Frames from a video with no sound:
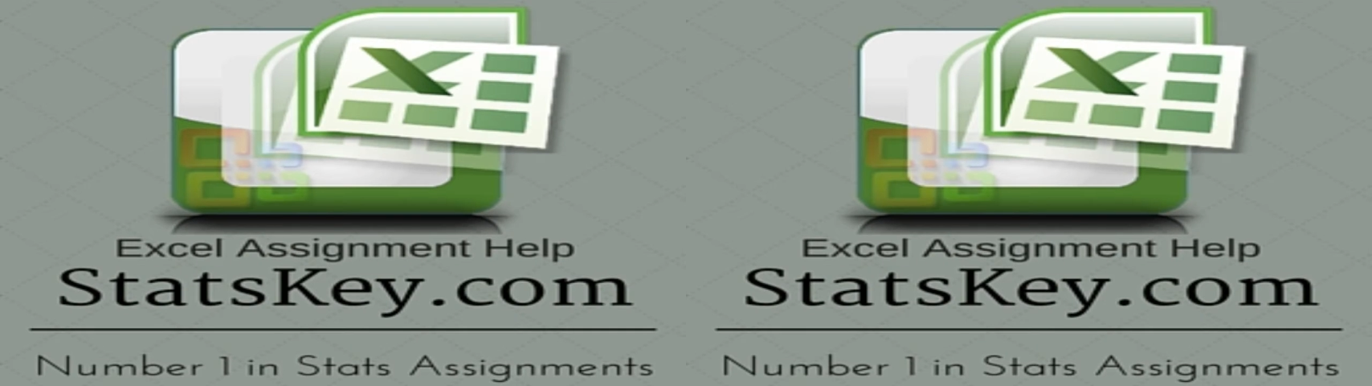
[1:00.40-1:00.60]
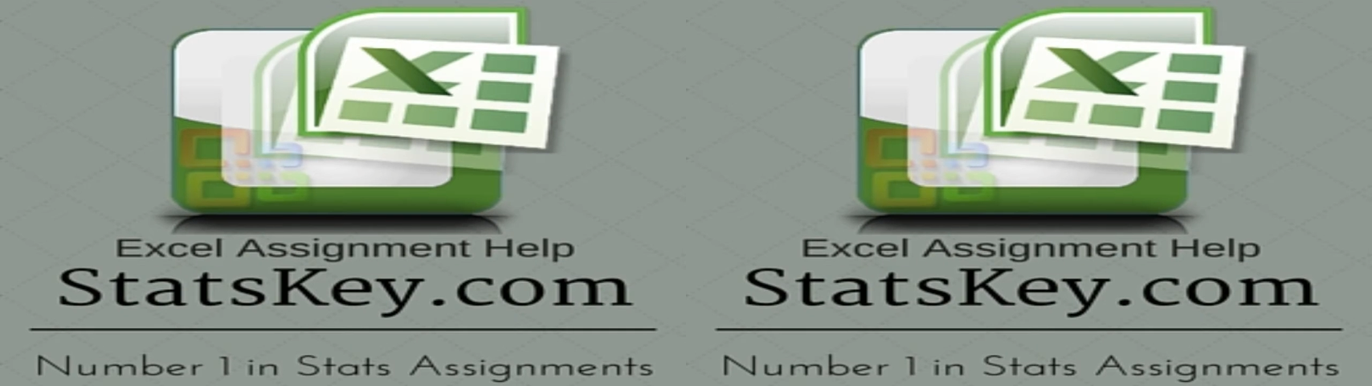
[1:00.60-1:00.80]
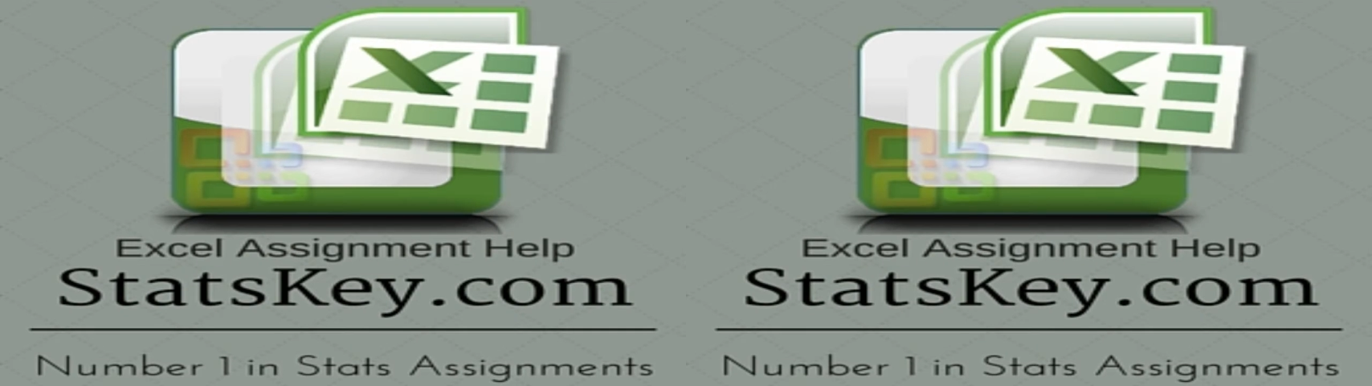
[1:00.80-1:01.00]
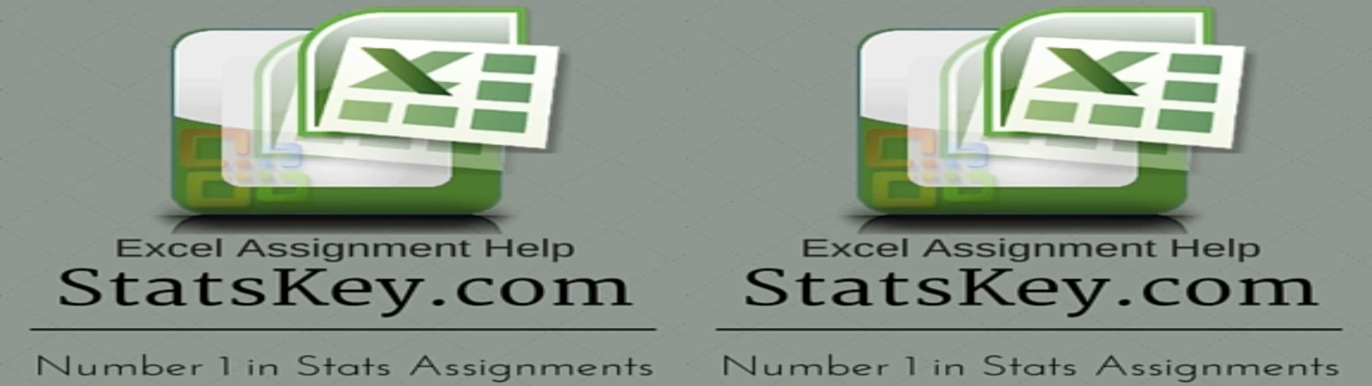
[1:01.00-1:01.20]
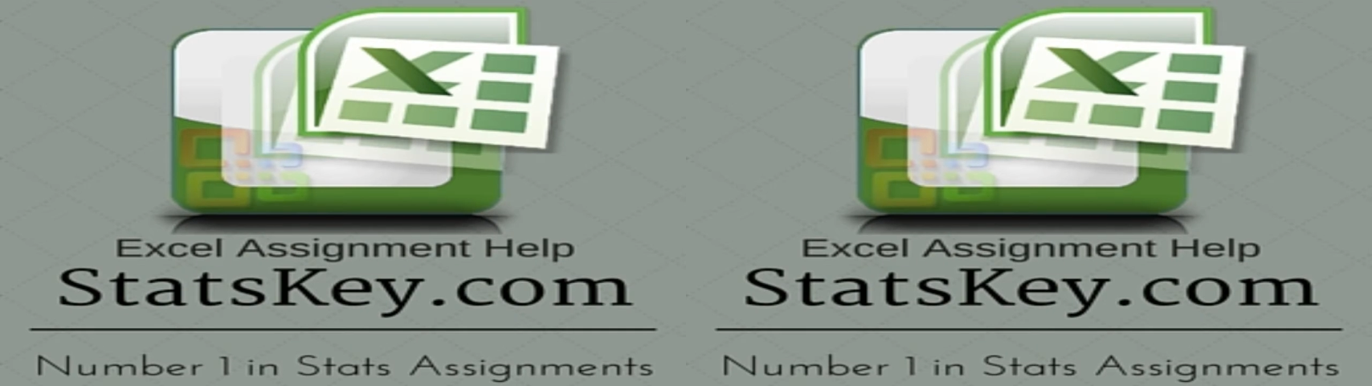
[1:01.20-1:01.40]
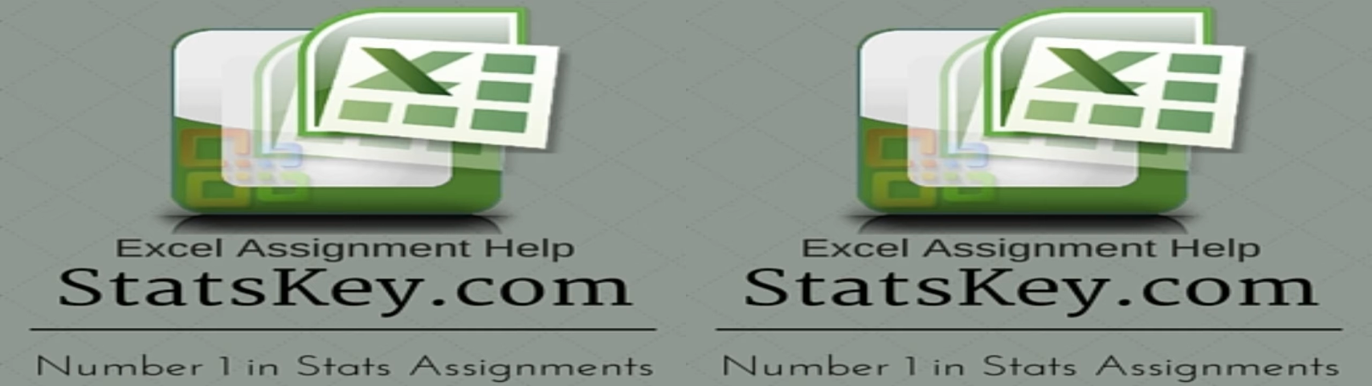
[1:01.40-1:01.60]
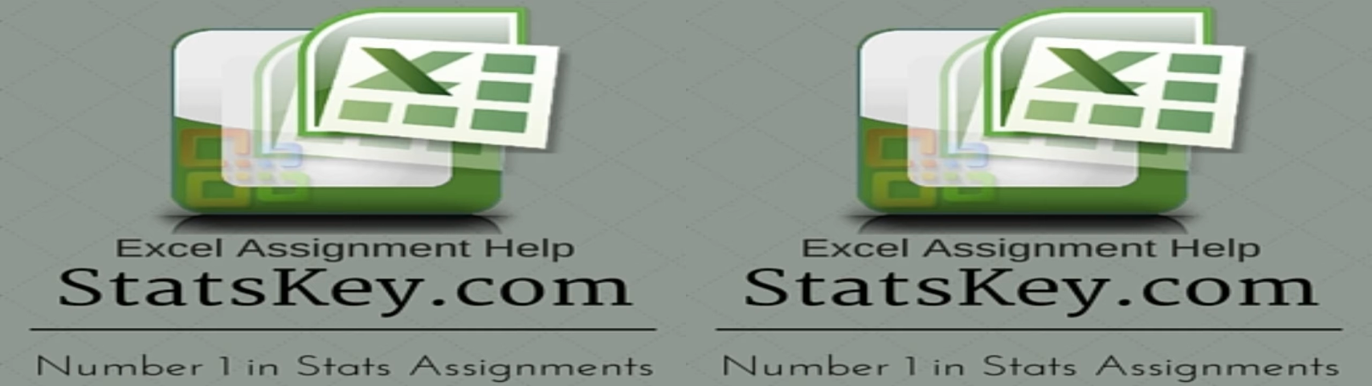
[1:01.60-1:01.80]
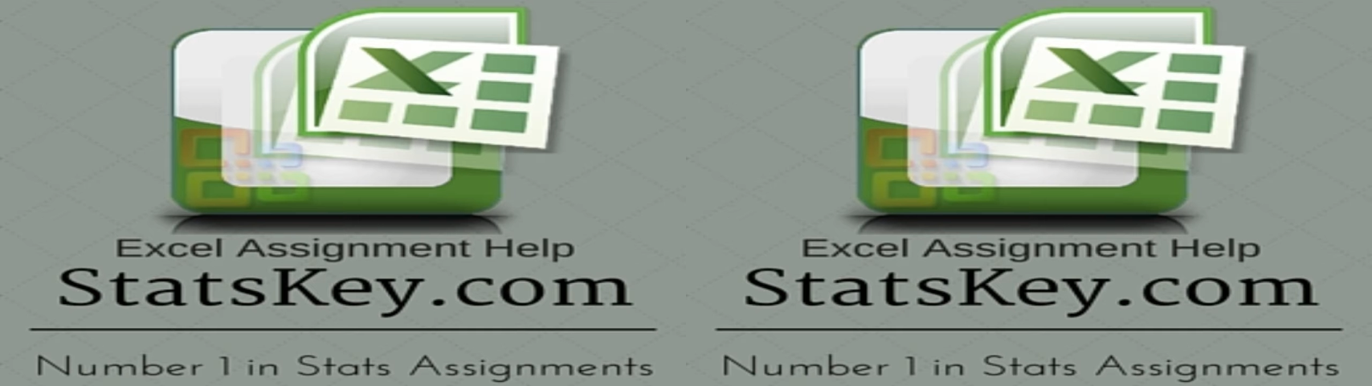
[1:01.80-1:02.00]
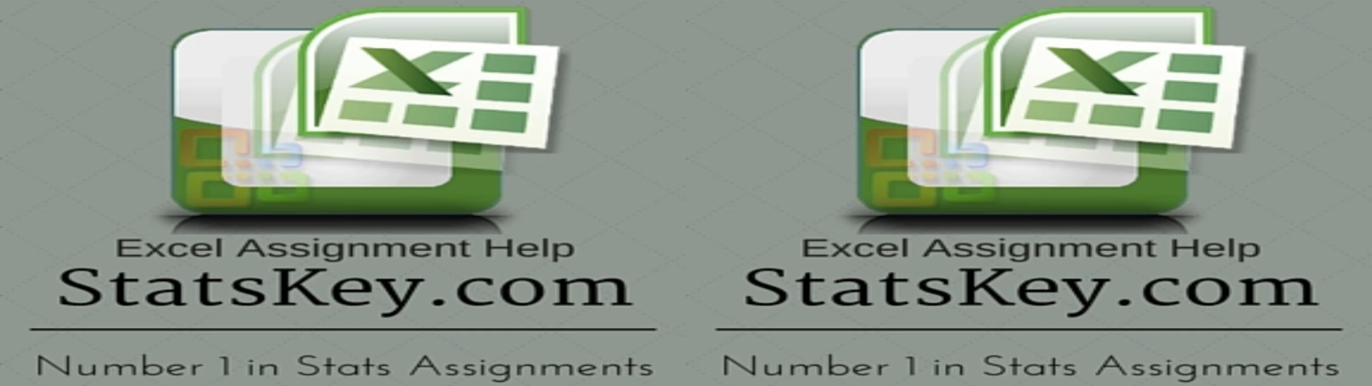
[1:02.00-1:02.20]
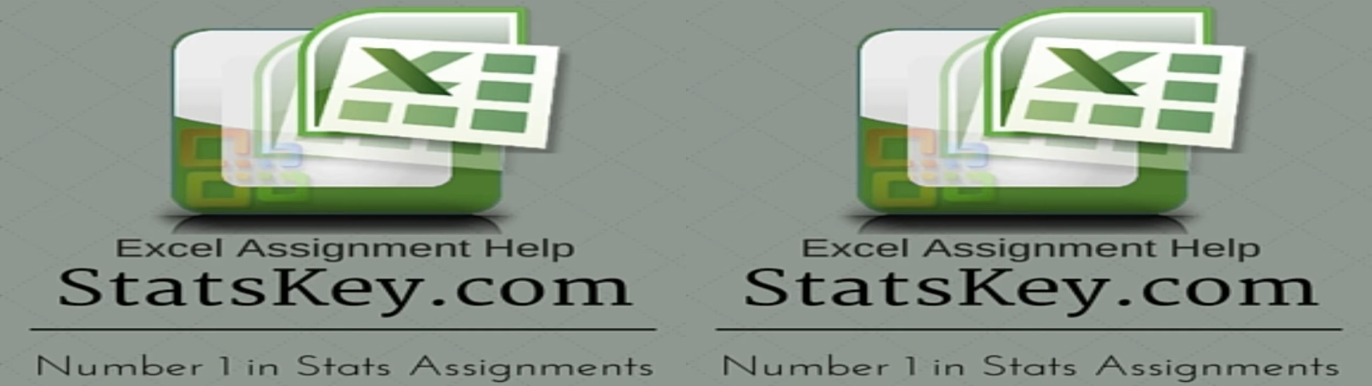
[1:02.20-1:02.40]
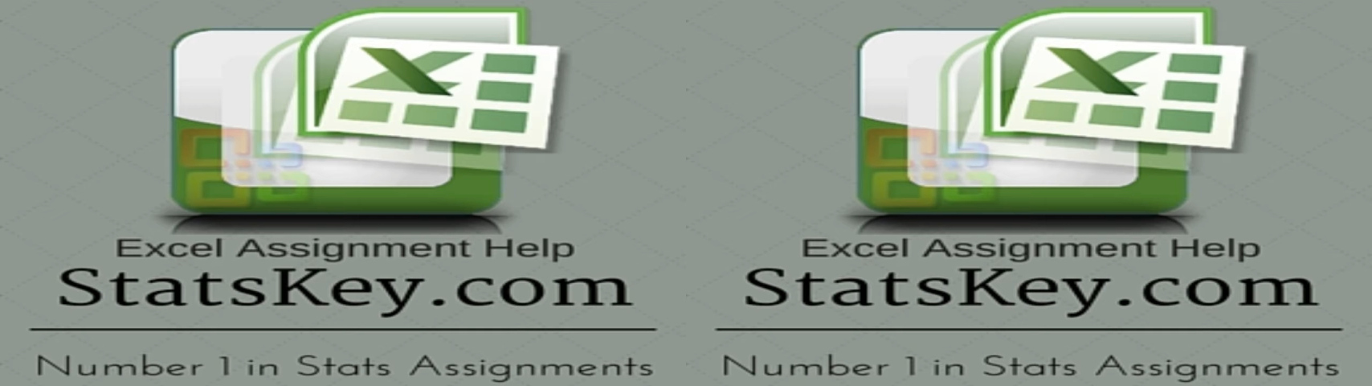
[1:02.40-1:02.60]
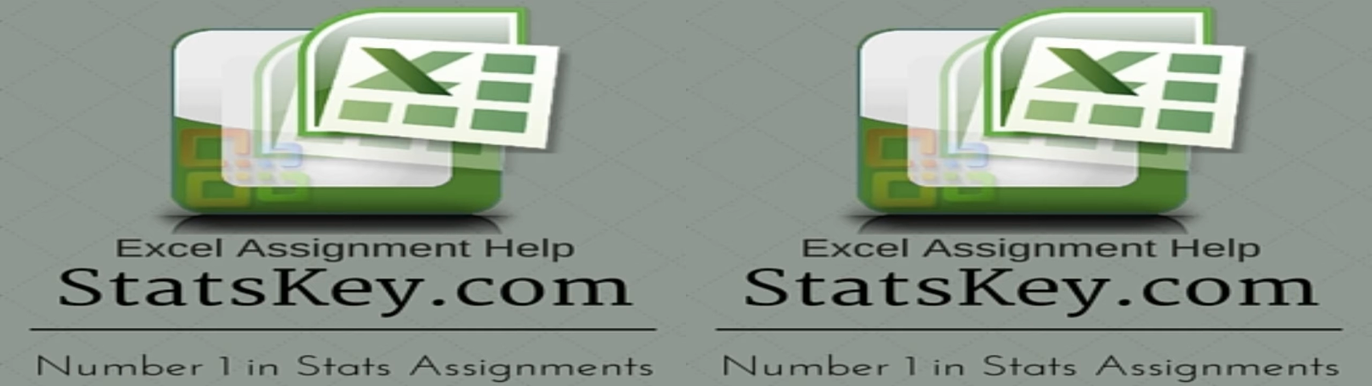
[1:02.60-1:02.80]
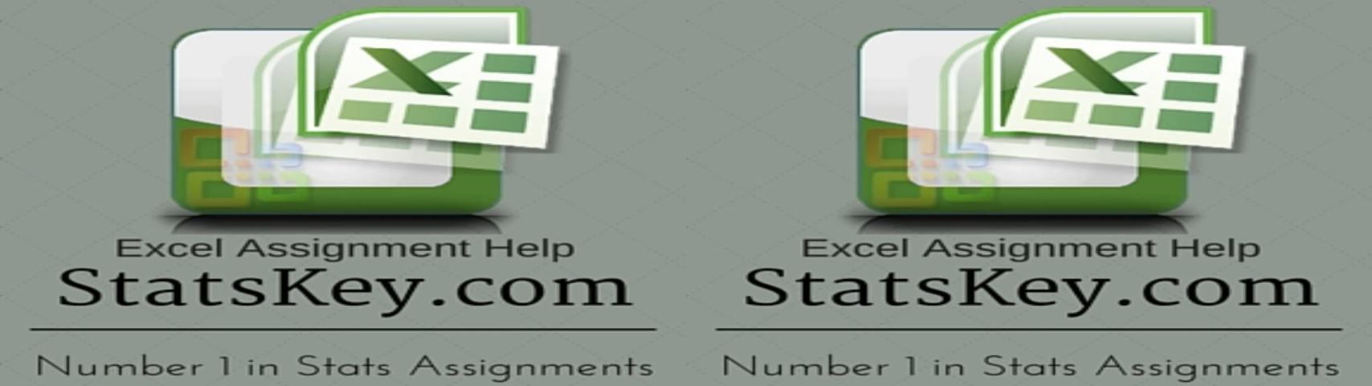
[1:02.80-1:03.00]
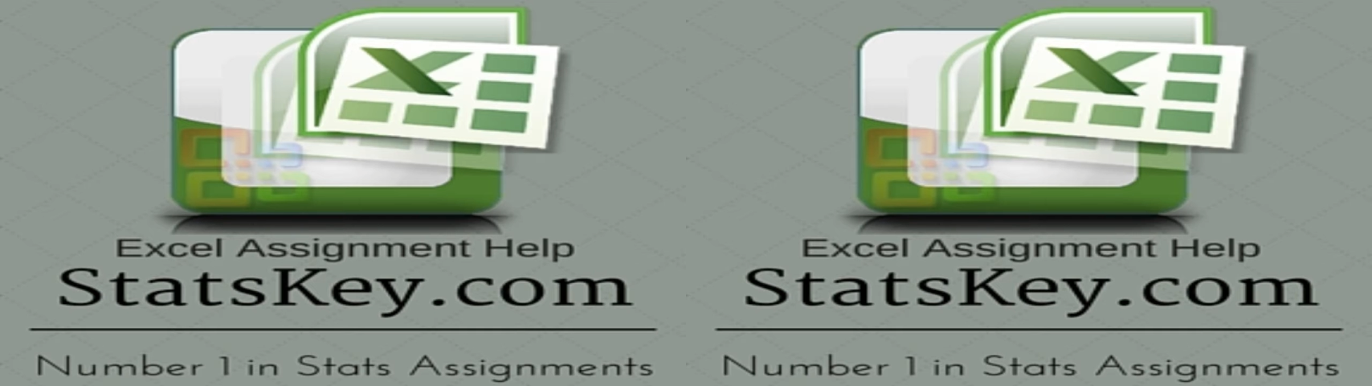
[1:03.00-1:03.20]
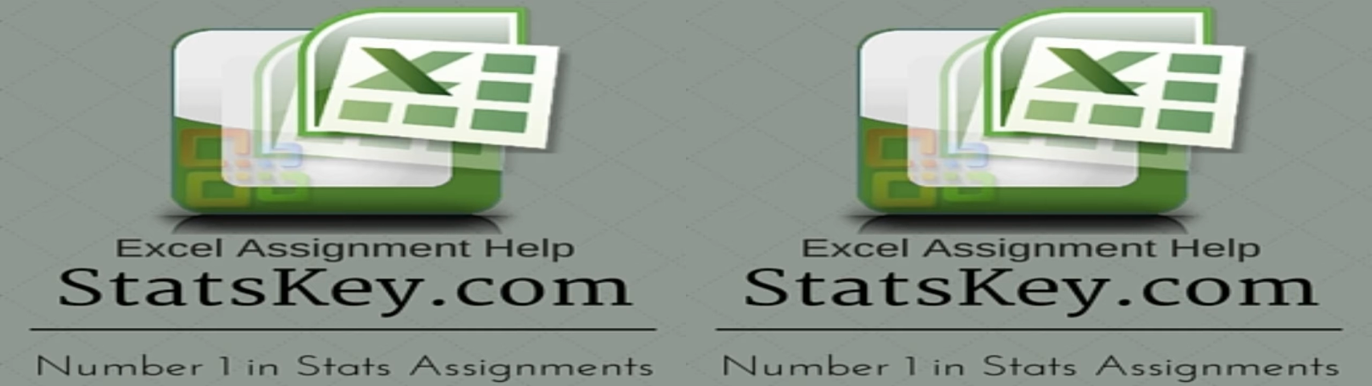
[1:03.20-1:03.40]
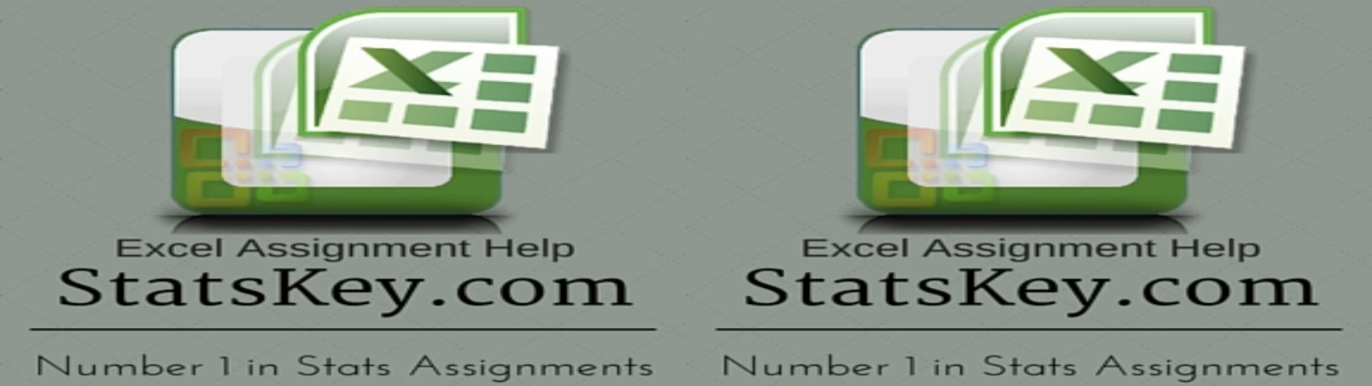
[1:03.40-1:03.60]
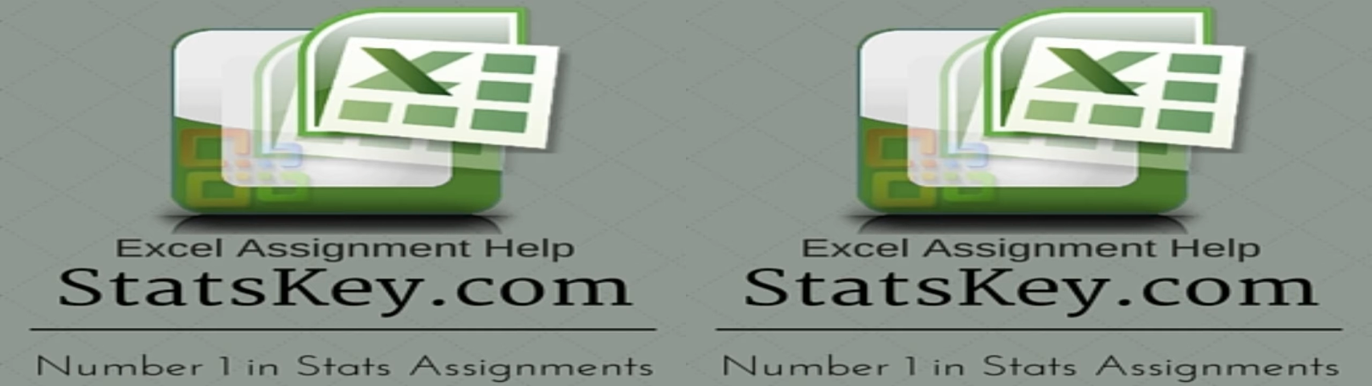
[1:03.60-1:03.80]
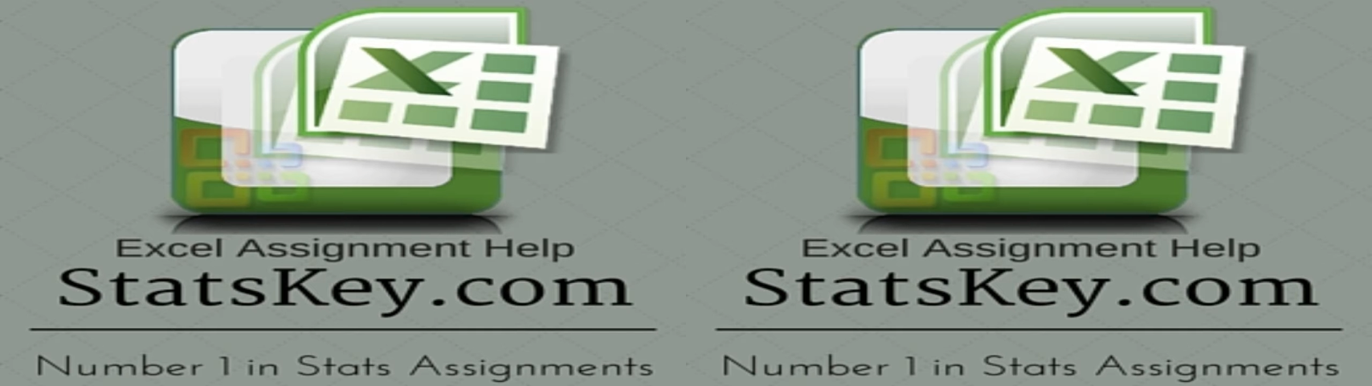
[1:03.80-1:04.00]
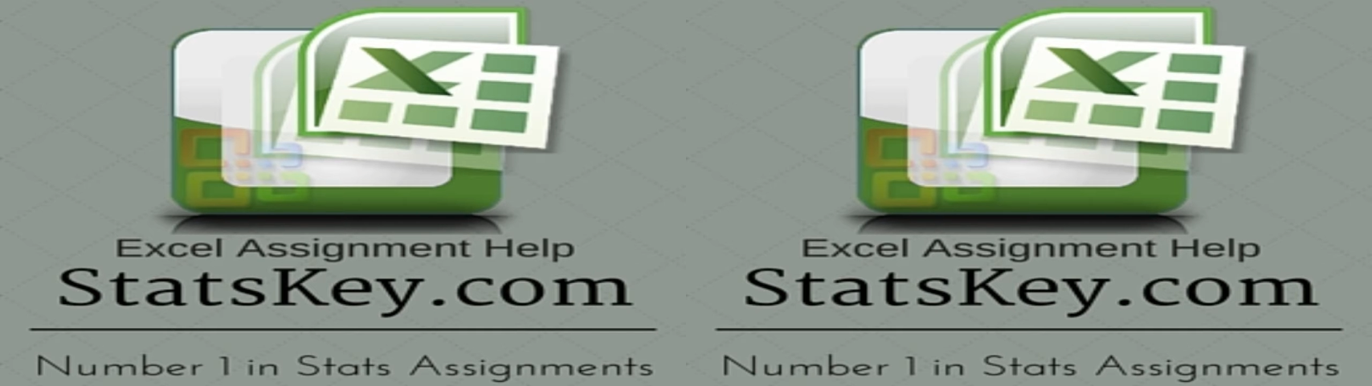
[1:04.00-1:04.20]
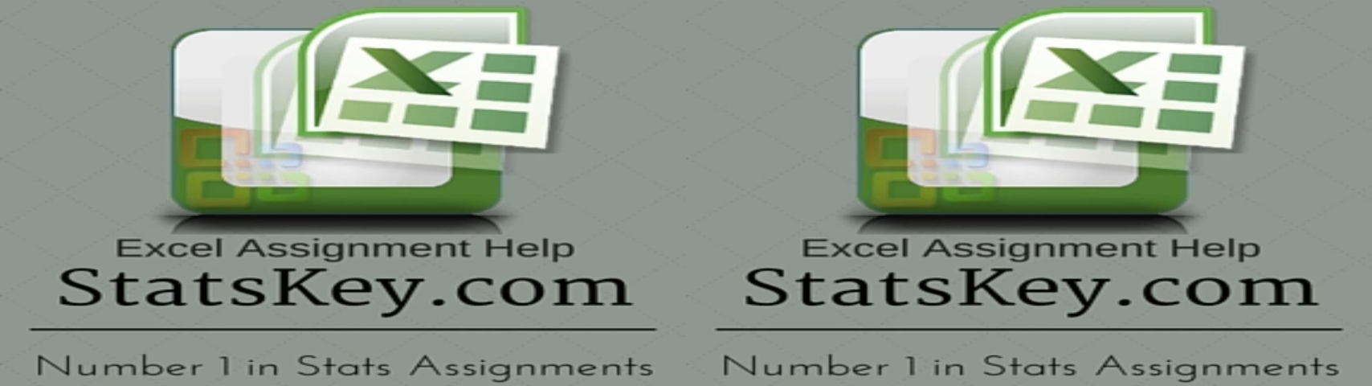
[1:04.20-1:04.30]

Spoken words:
Nobody's mouth can be seen.